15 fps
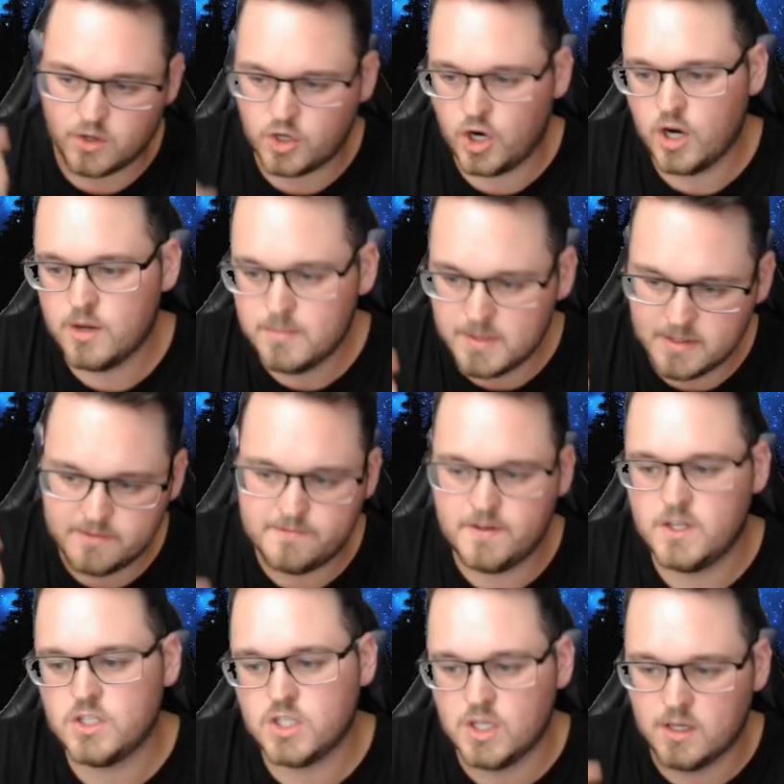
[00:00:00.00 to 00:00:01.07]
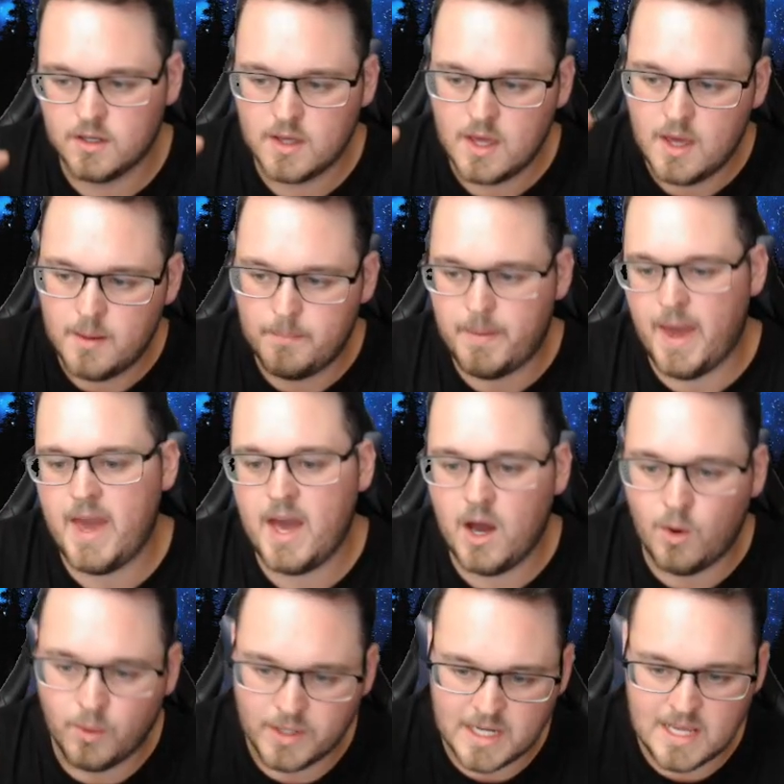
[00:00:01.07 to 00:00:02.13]
Kobe, Fisher,
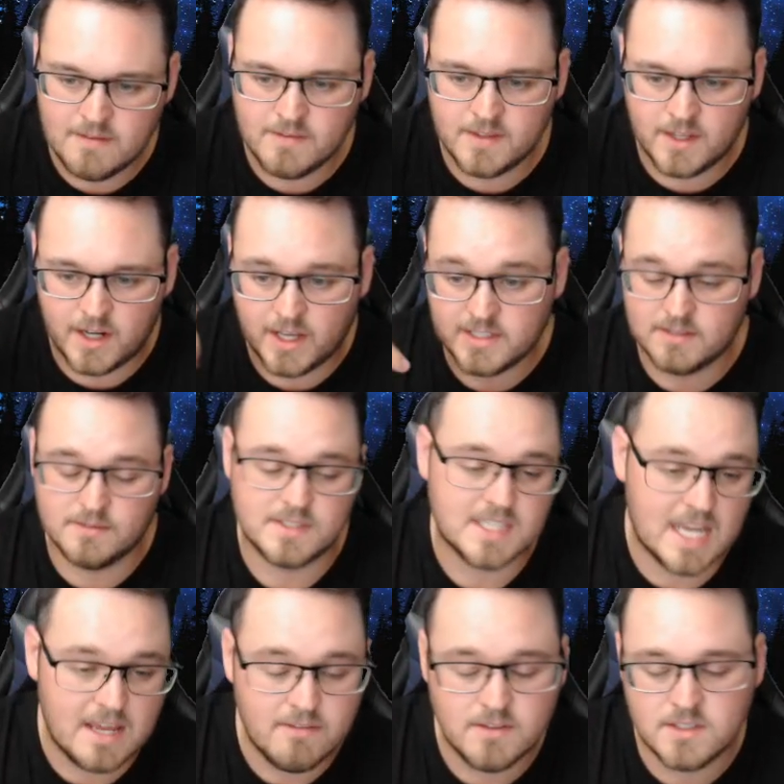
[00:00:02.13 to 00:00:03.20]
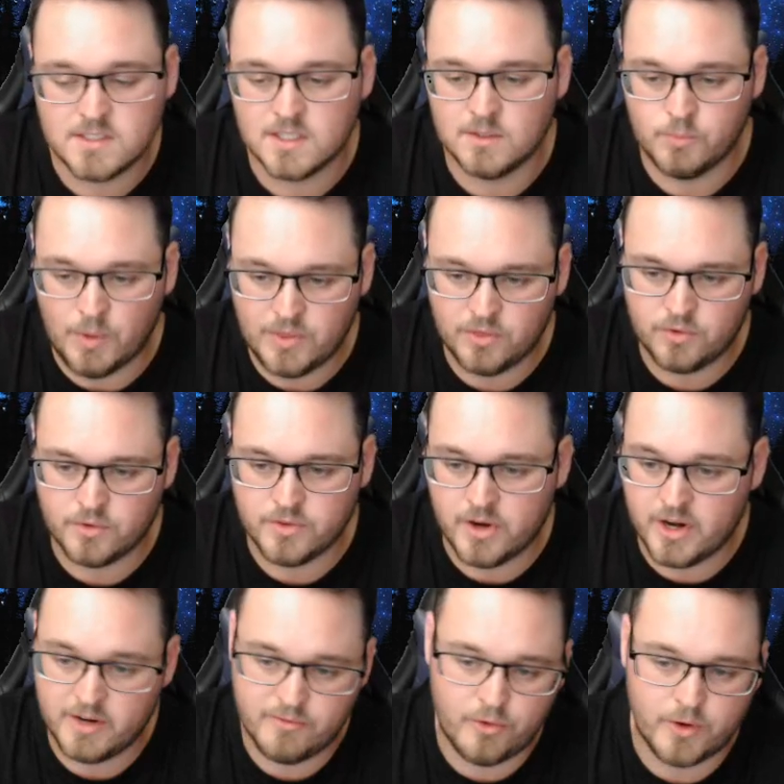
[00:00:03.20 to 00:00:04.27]
Powell, and even the likes of Stevenson went through
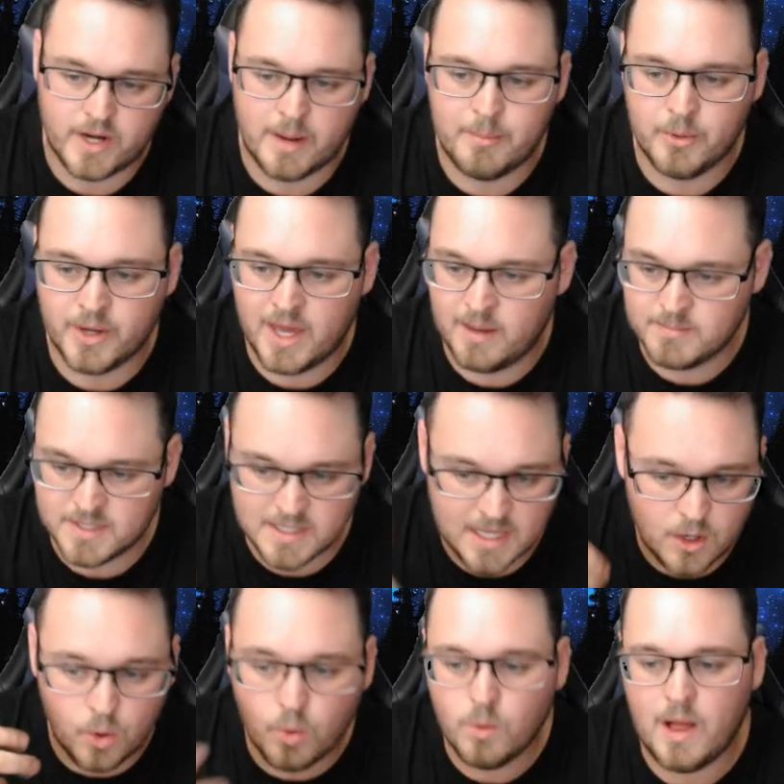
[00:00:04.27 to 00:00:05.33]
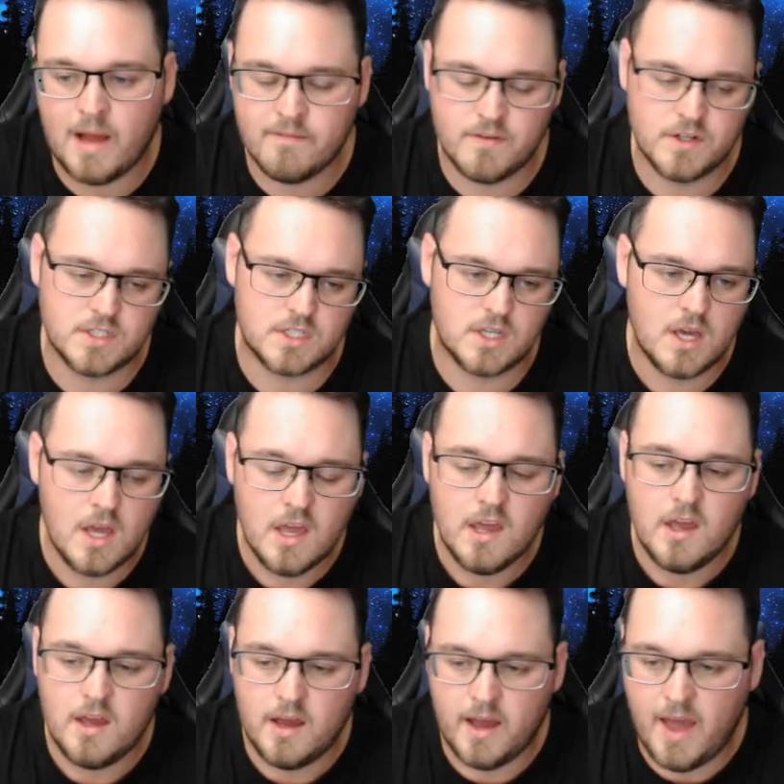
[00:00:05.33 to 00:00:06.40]
there for a couple of games, and they all averaged
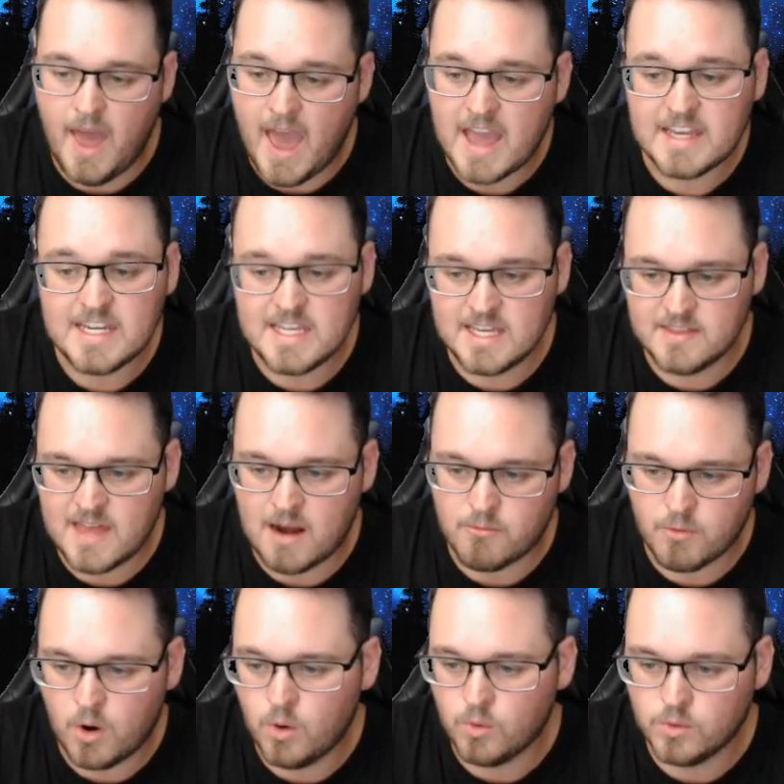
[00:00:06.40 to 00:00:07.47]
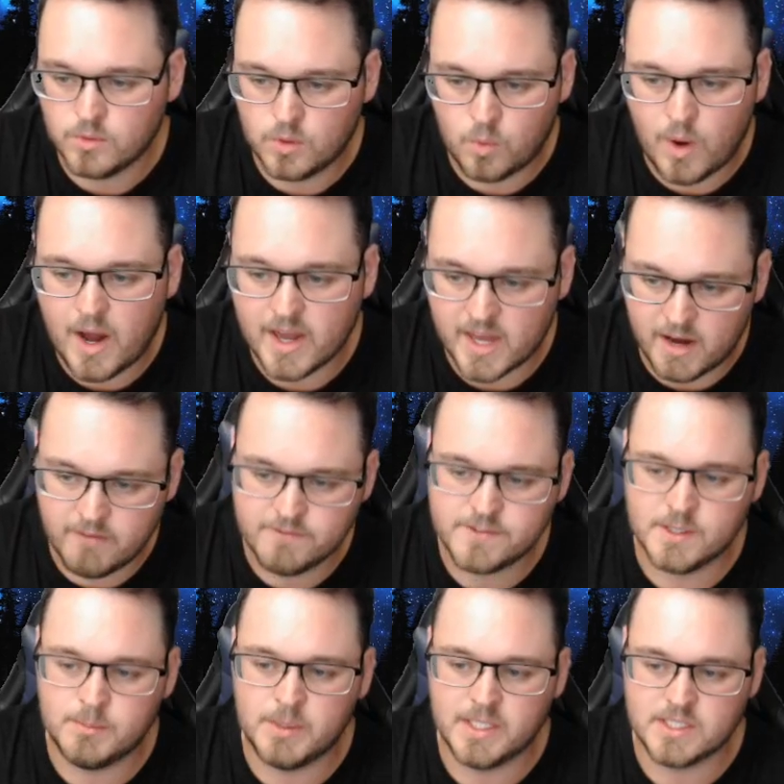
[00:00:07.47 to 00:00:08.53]
80 in that role quite
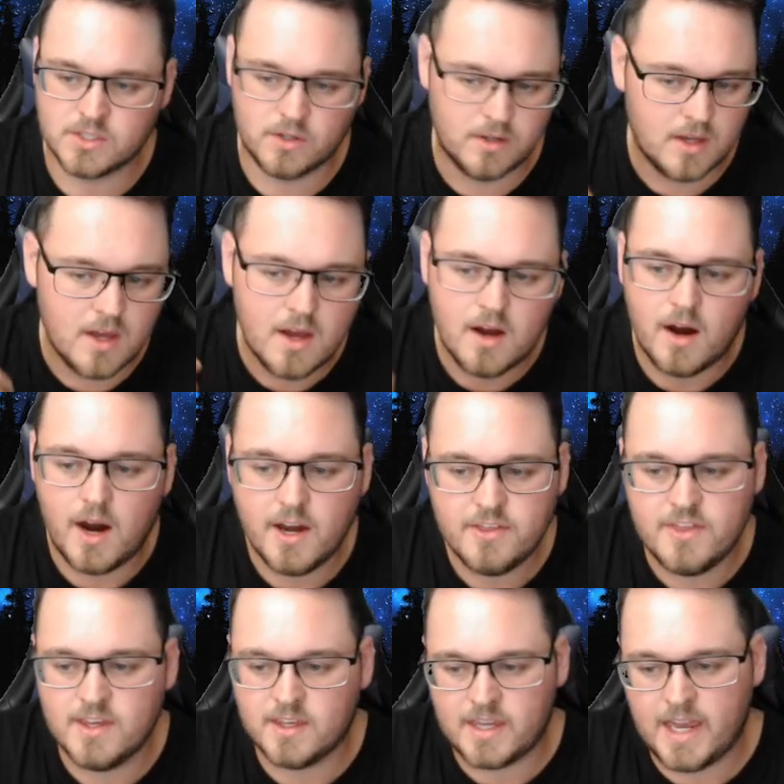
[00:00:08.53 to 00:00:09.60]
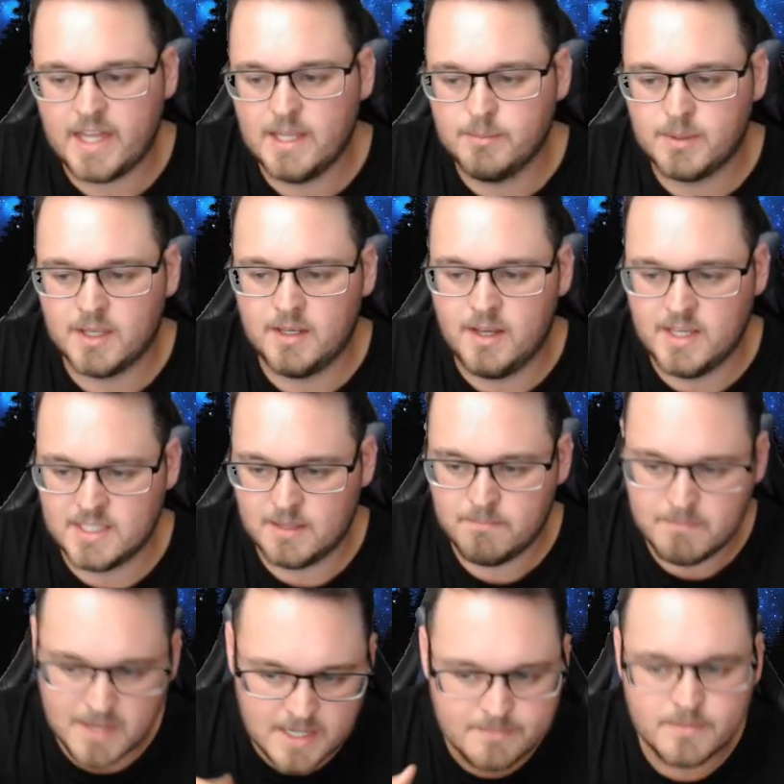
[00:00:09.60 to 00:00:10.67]
comfortably. So I think Caleb is a
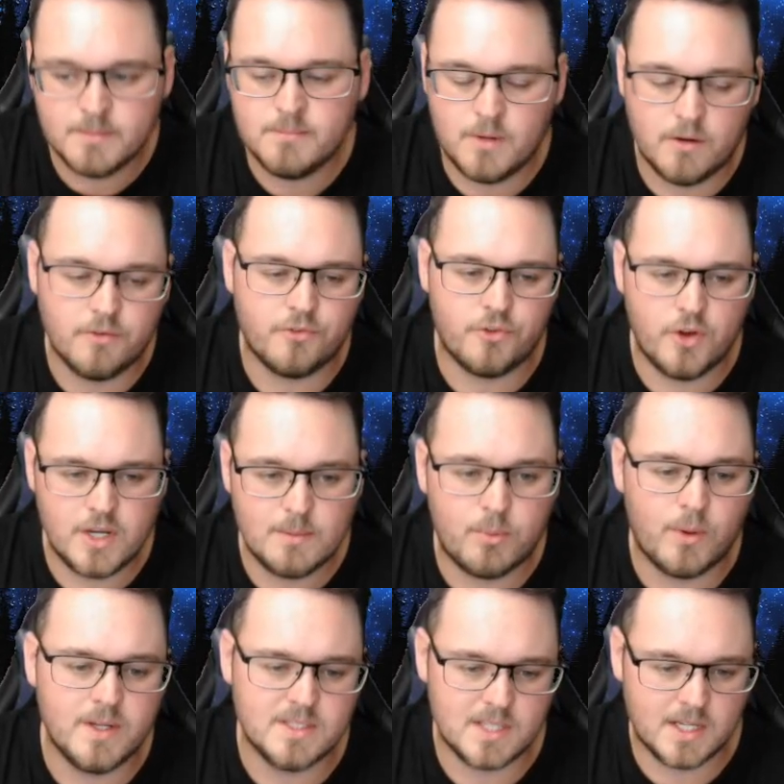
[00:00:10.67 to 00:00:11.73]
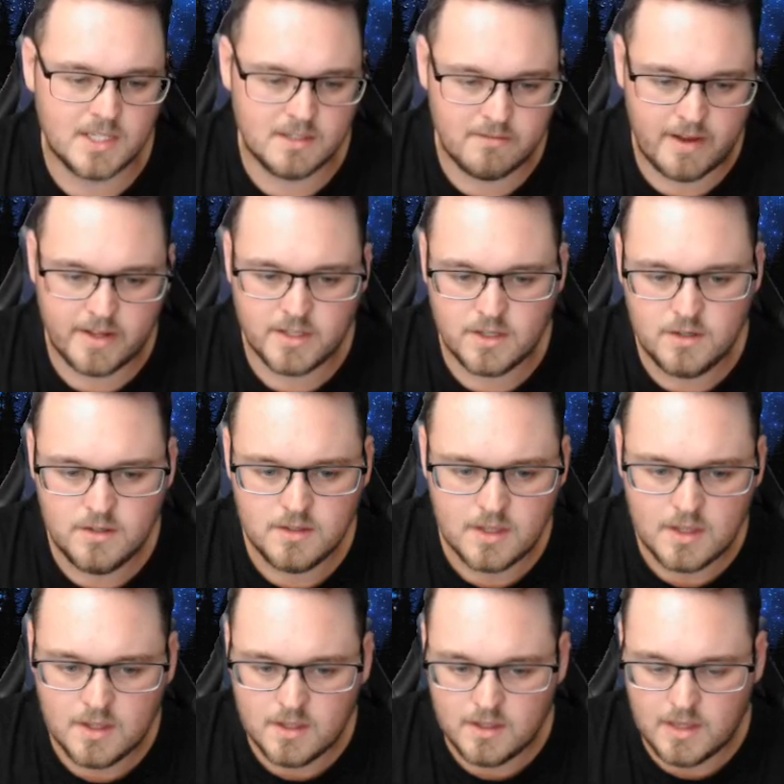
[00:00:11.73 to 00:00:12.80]
minimum of 30 points undervalued
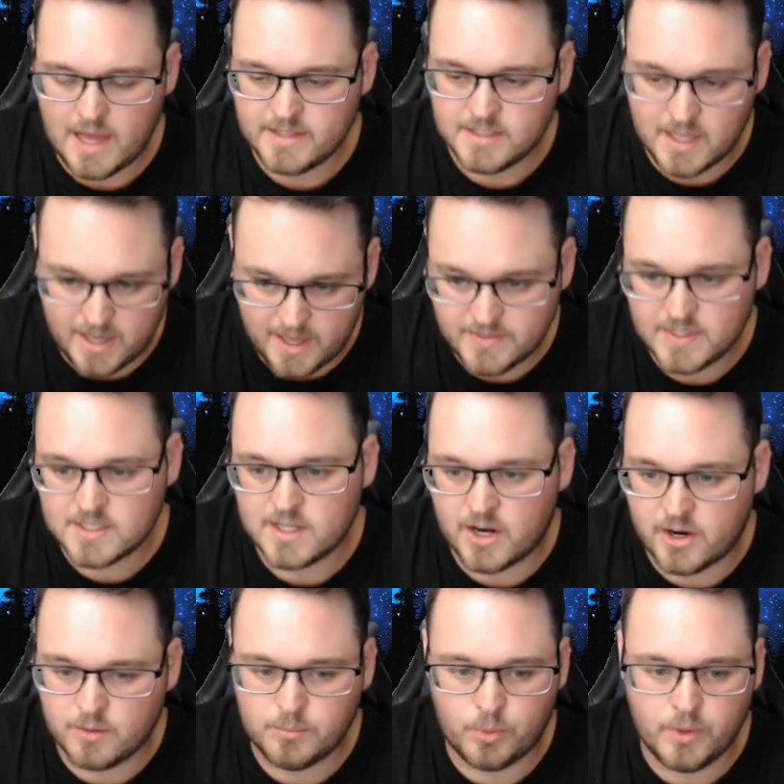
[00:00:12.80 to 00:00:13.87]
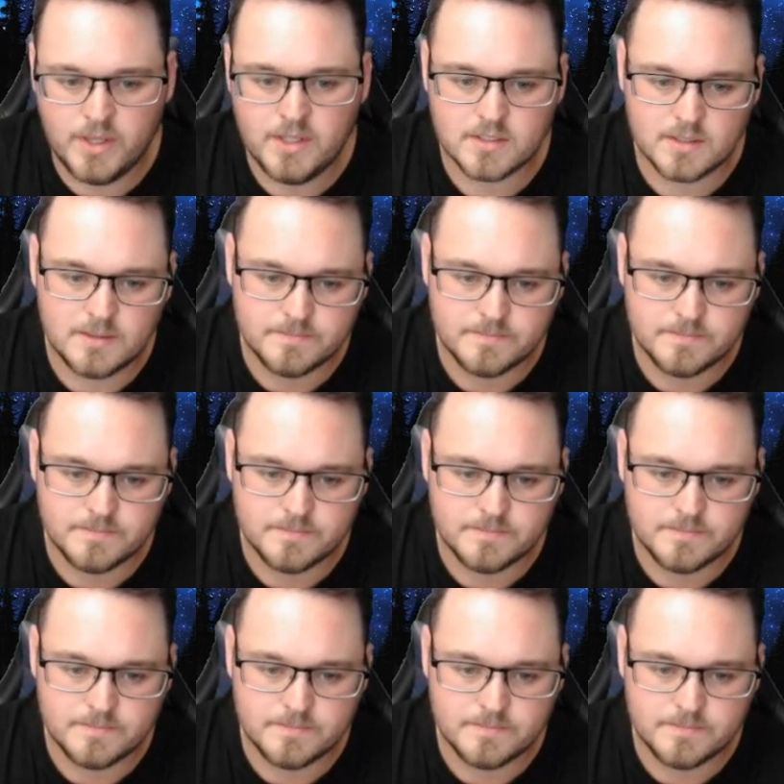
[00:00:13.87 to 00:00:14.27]
at this current point.